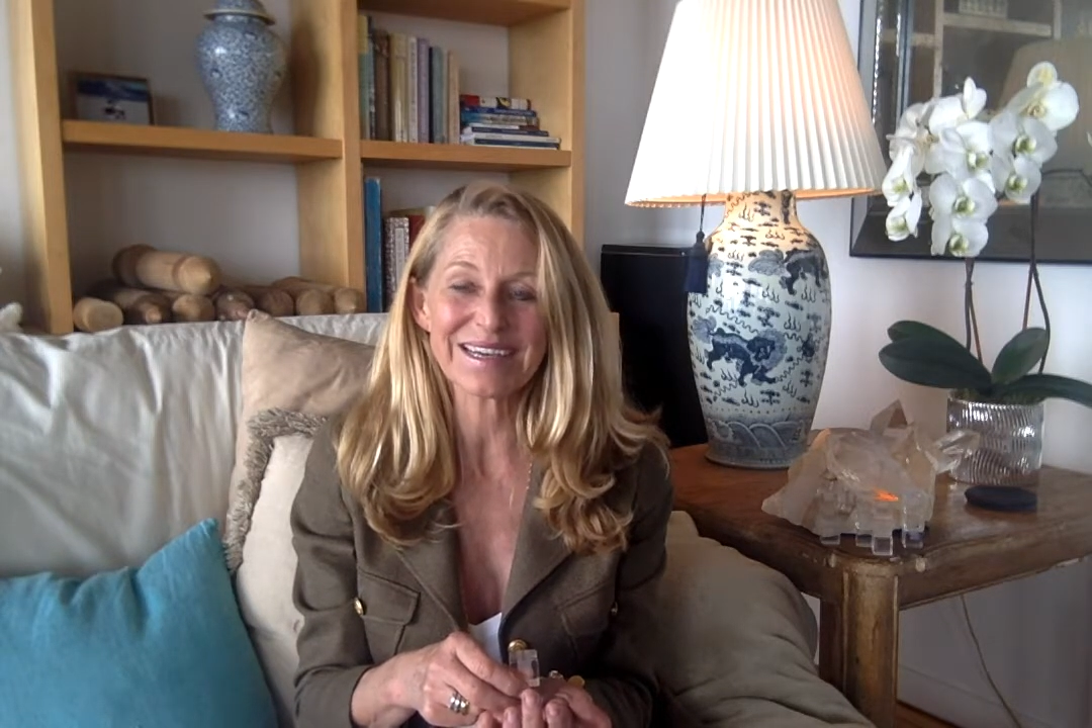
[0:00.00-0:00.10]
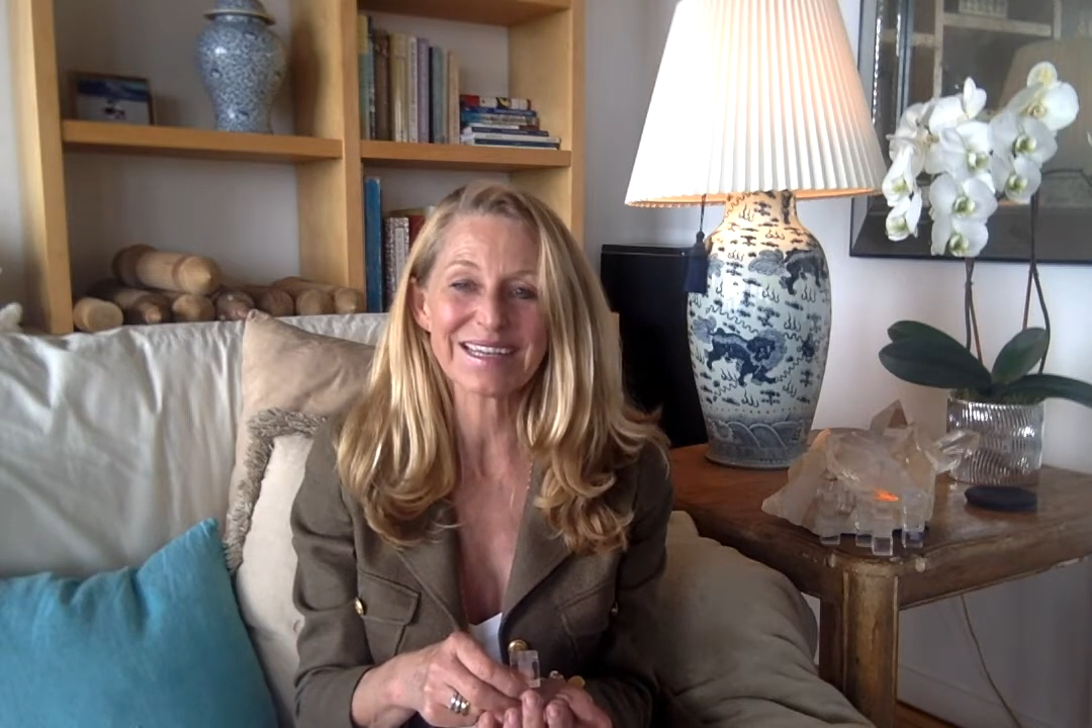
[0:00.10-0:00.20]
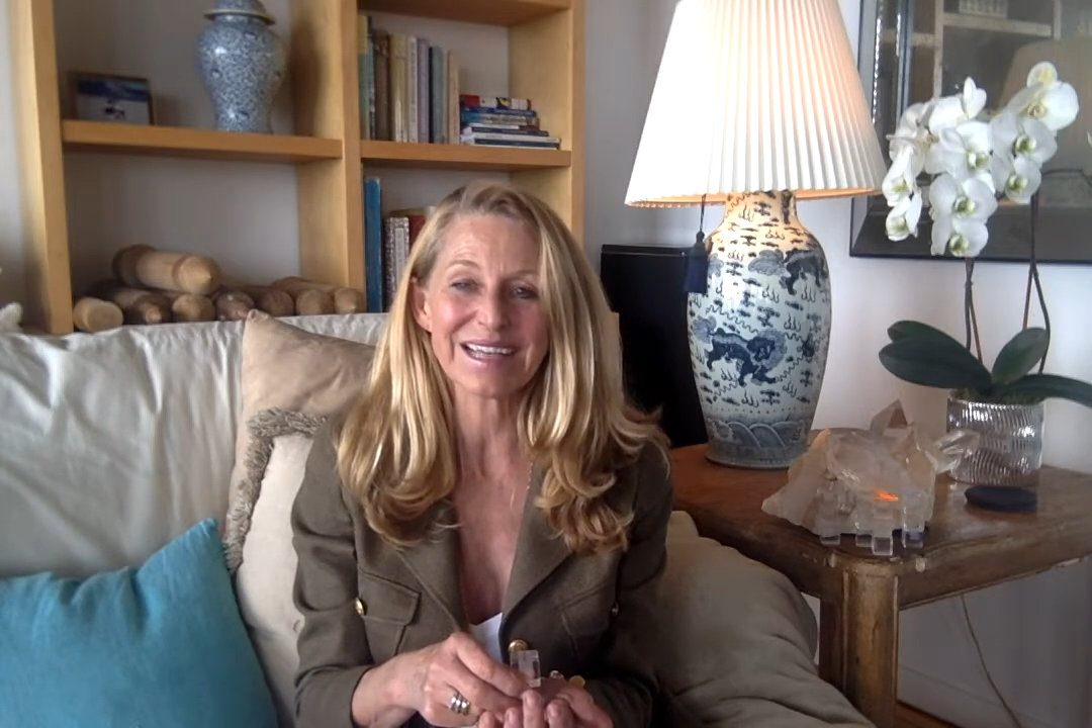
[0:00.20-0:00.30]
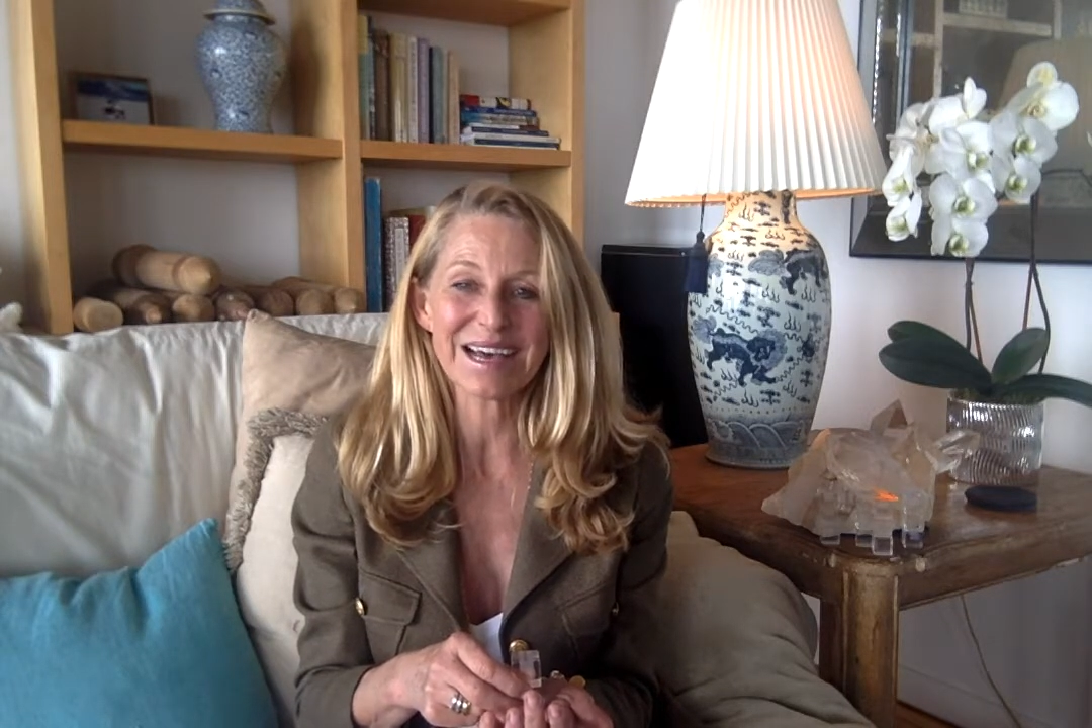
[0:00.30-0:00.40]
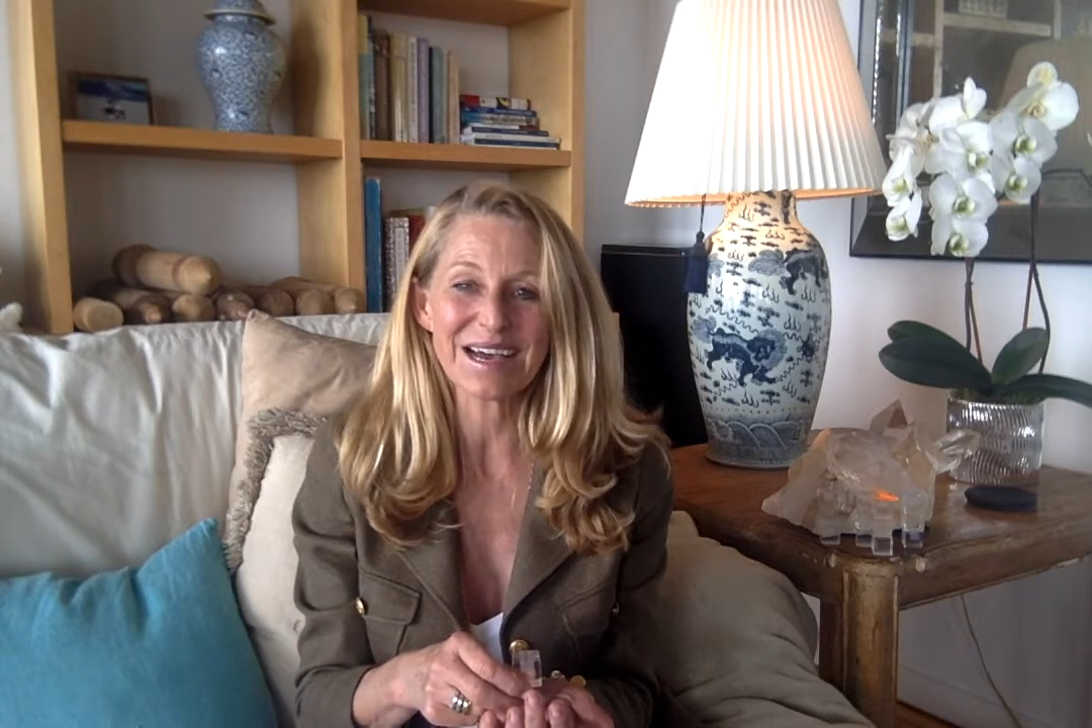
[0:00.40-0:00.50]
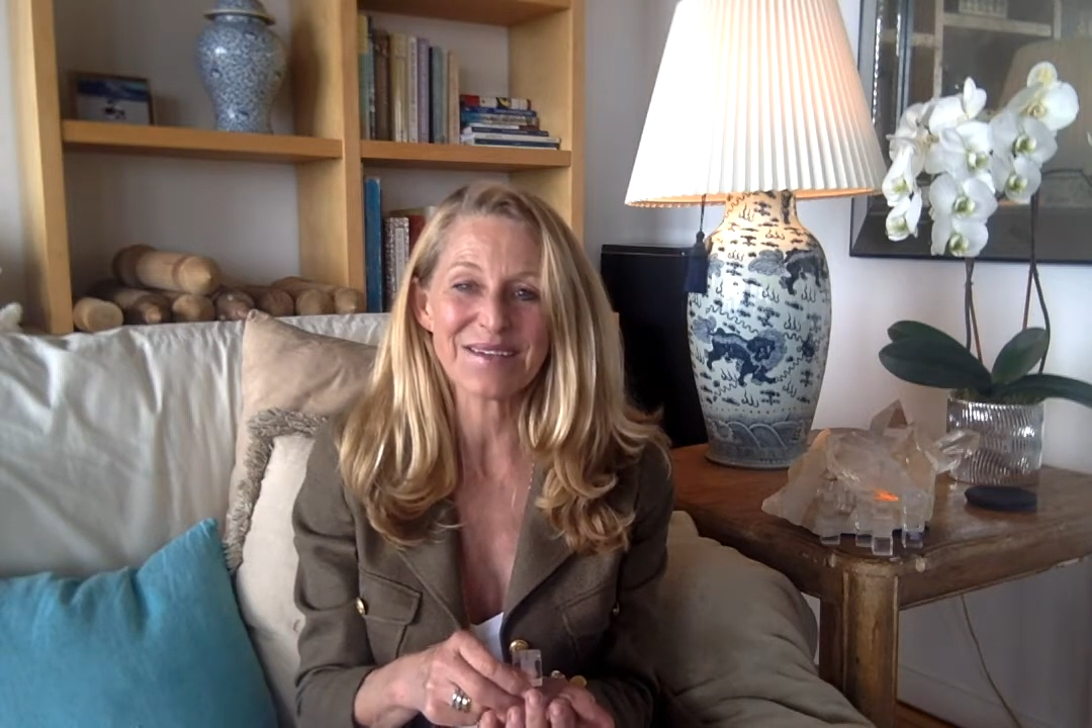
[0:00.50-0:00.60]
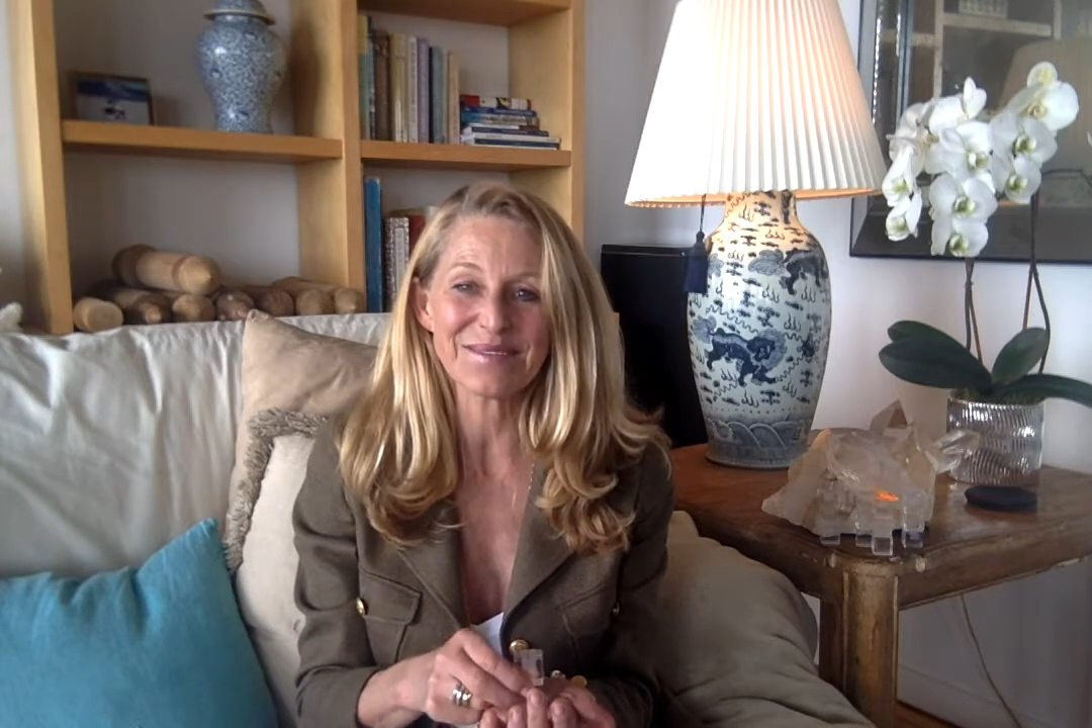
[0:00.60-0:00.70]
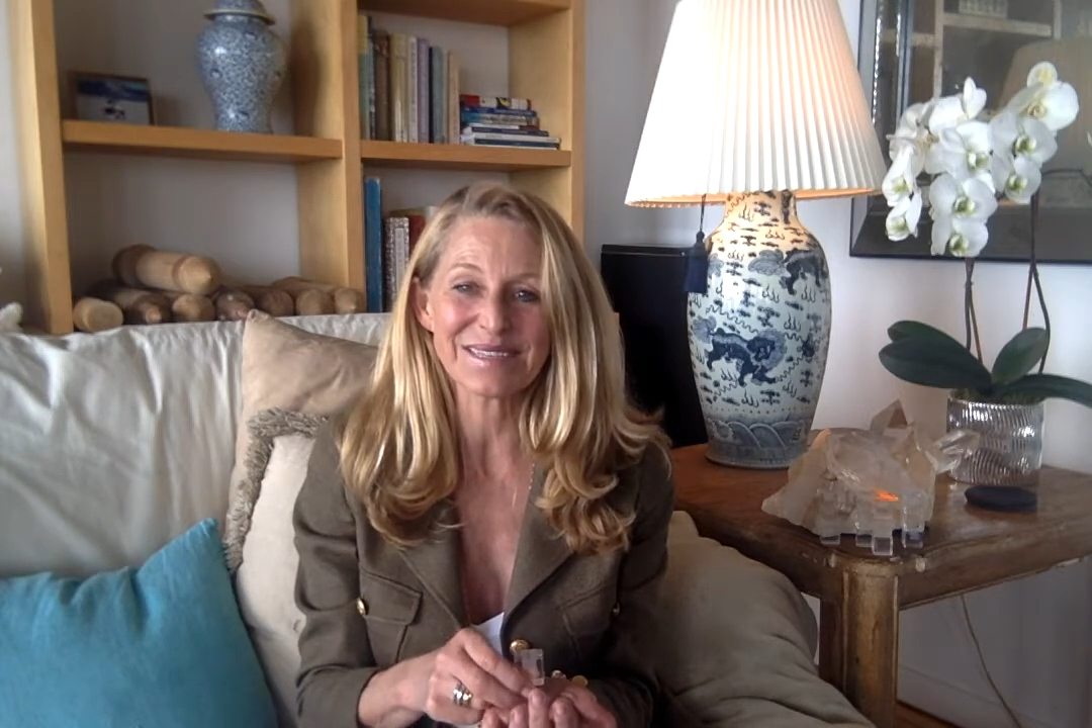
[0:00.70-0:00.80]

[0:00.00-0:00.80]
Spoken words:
alive,